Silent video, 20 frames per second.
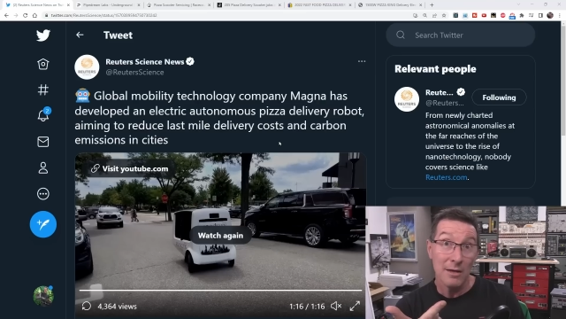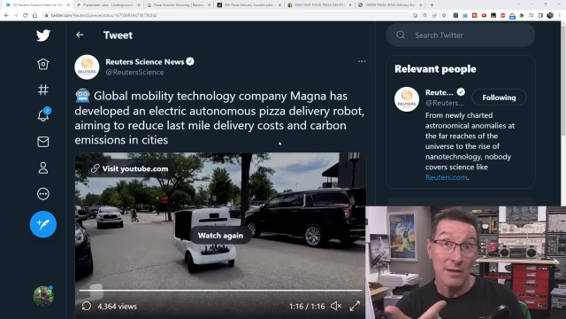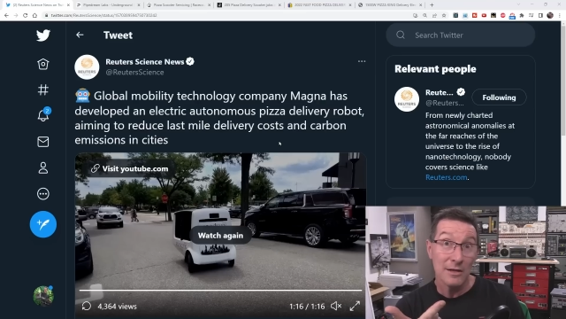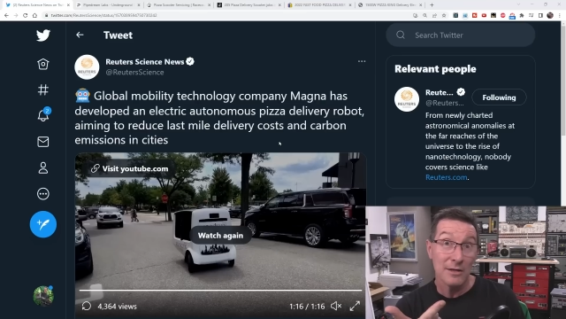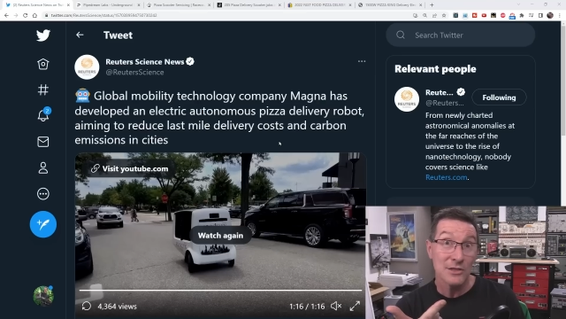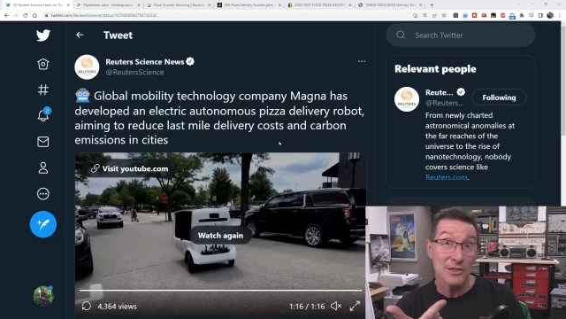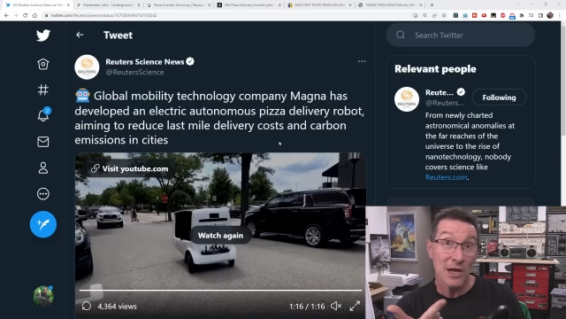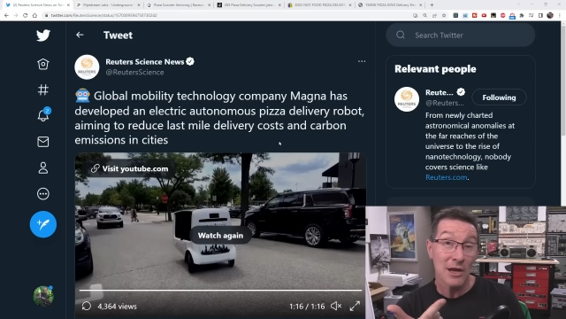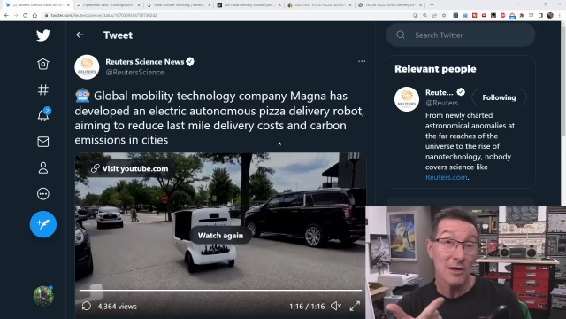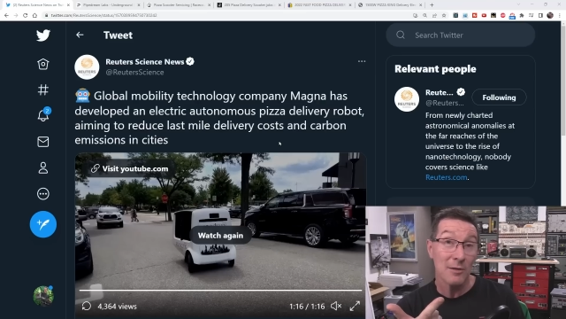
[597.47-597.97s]

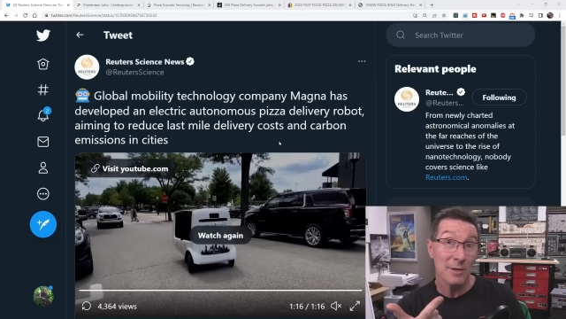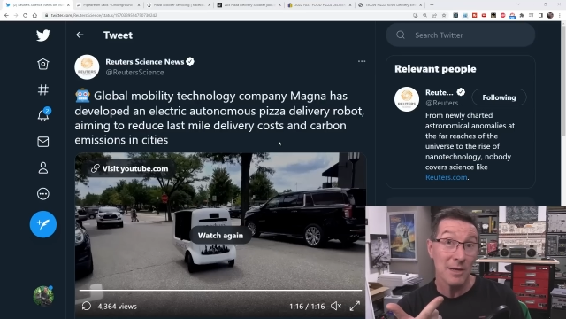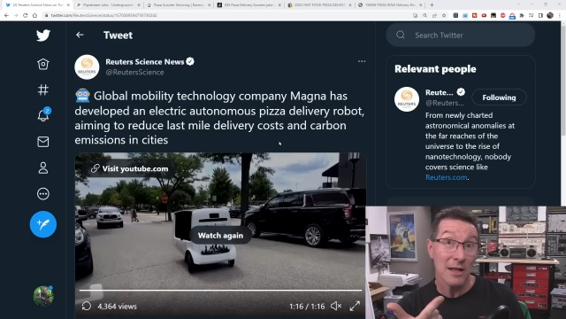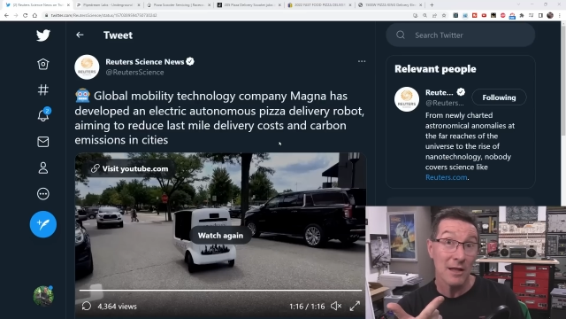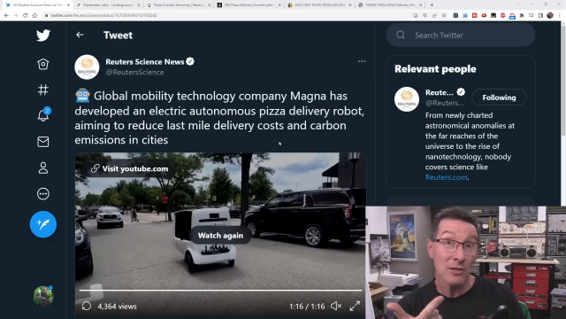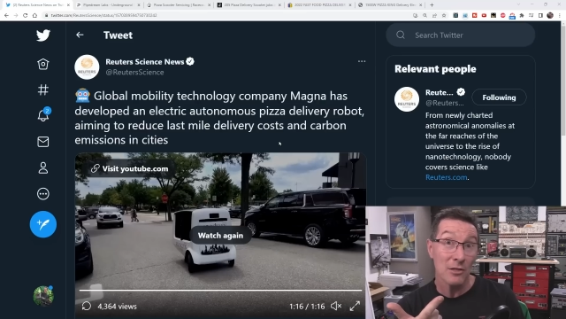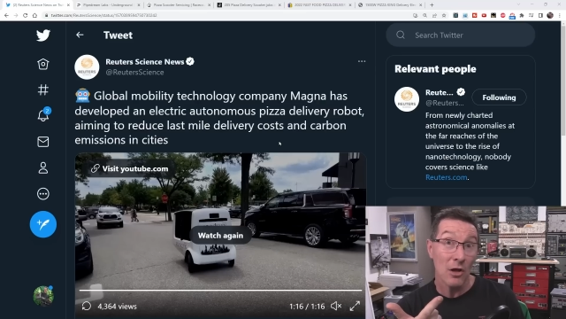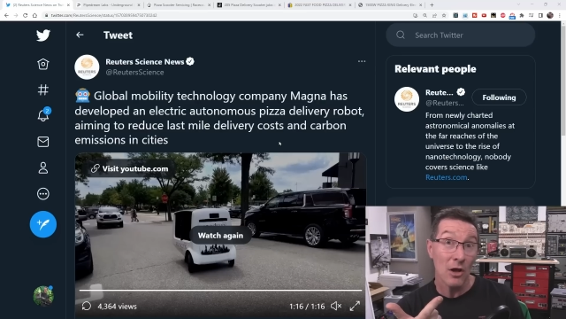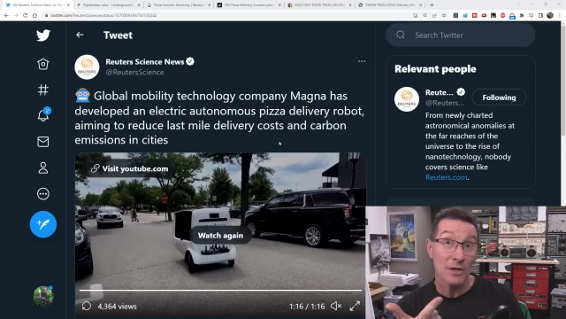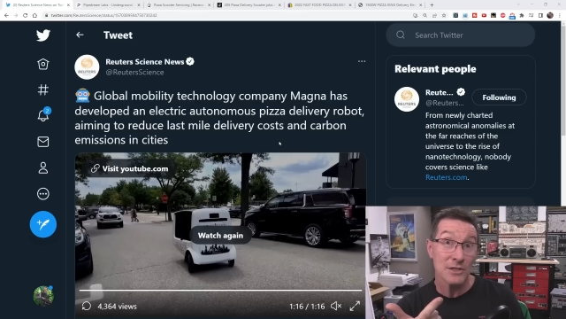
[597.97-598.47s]
It's going to be a
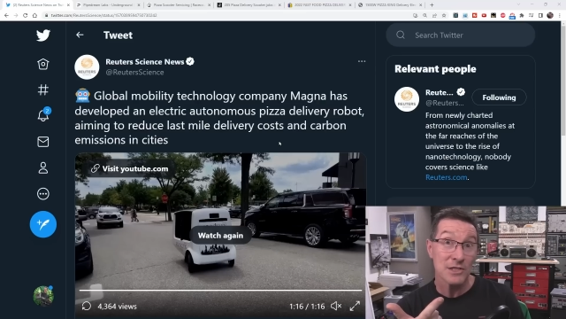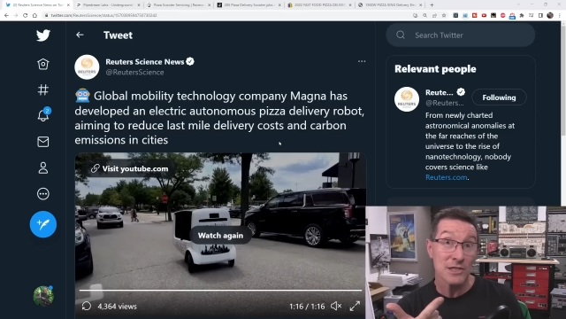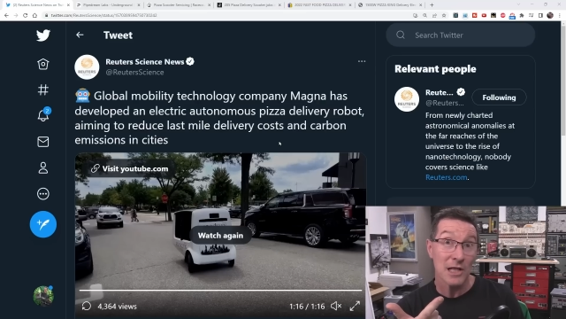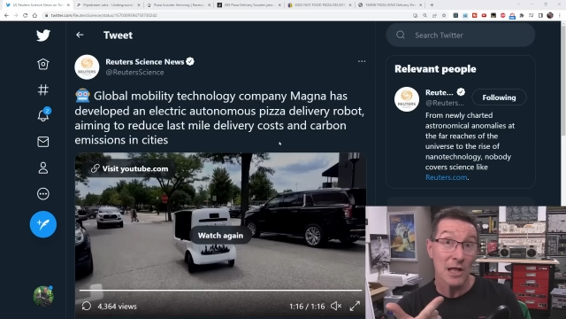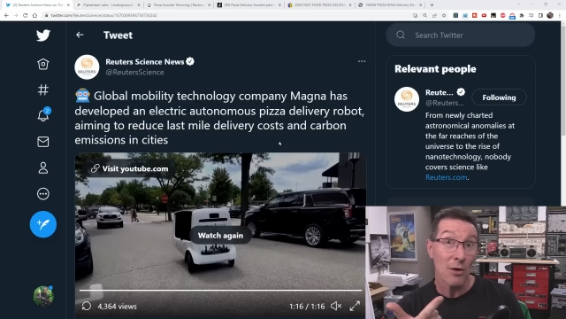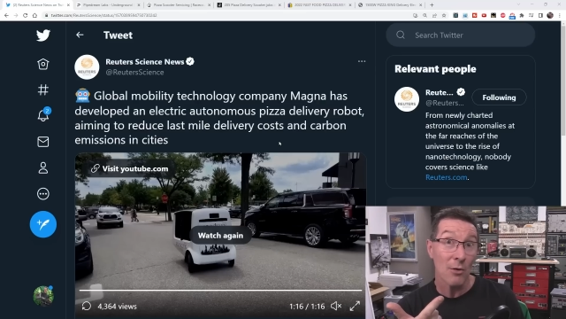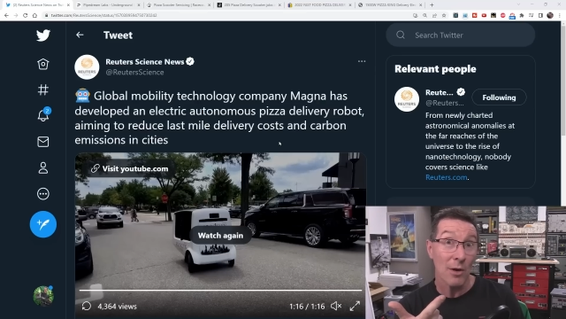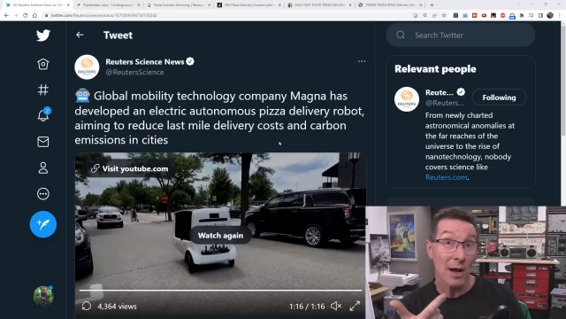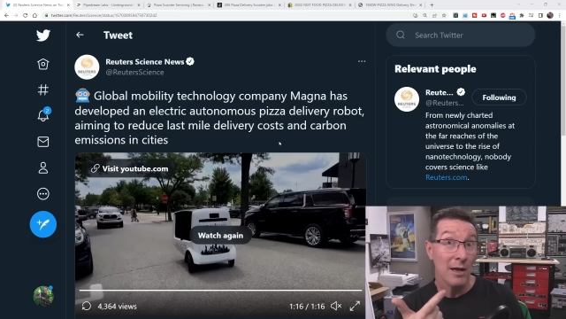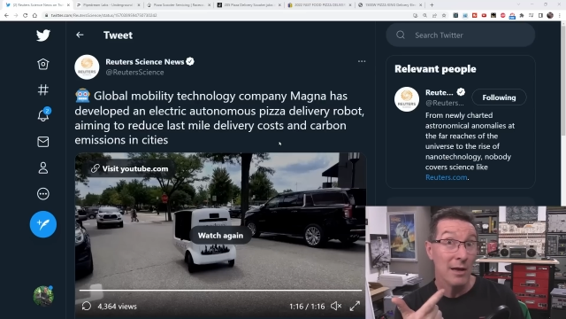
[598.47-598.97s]
lot
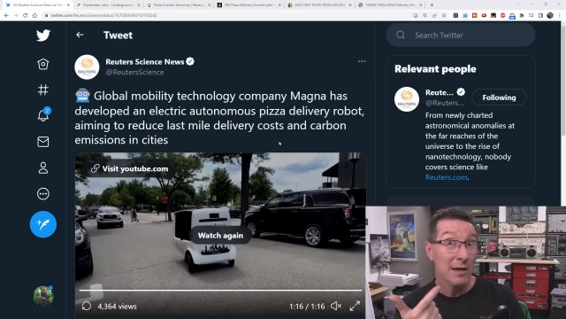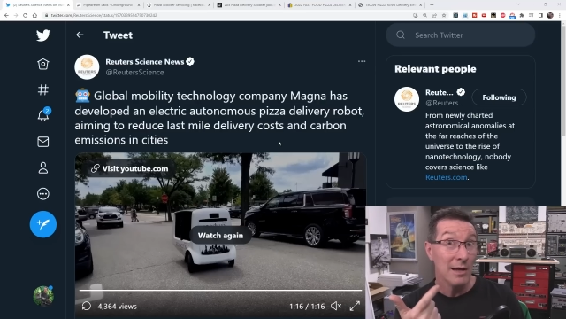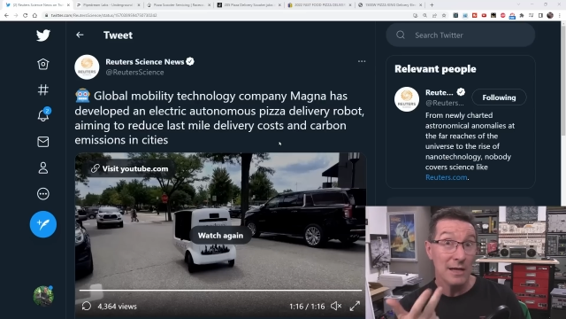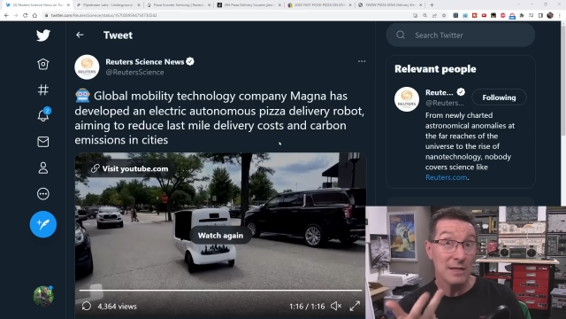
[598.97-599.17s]
slower.